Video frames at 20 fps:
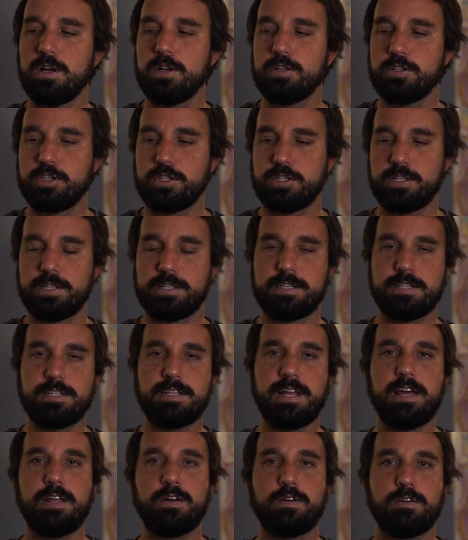just a
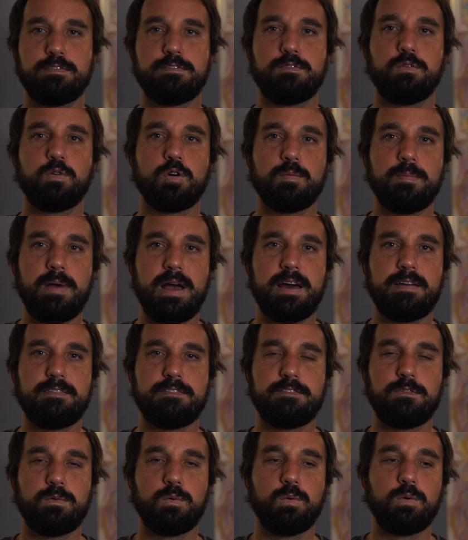standard format
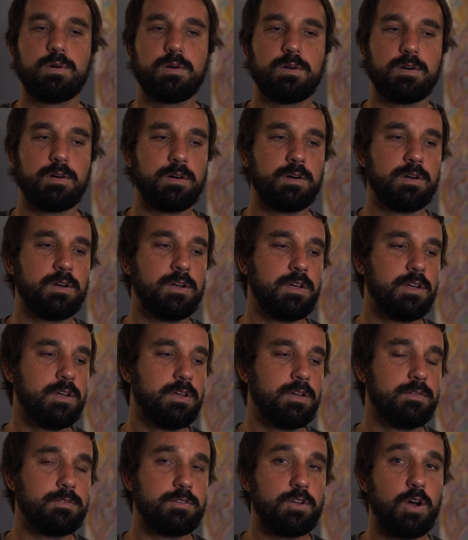for
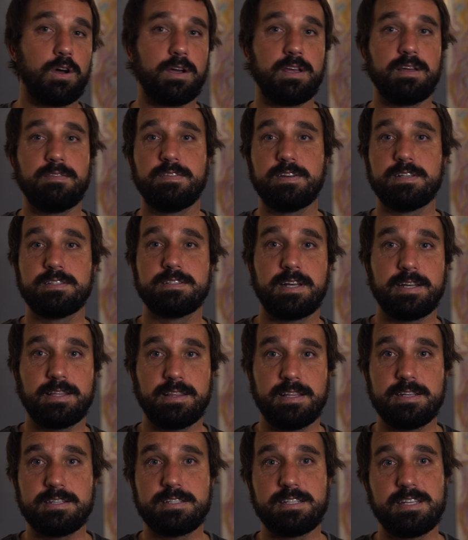talking vids like this.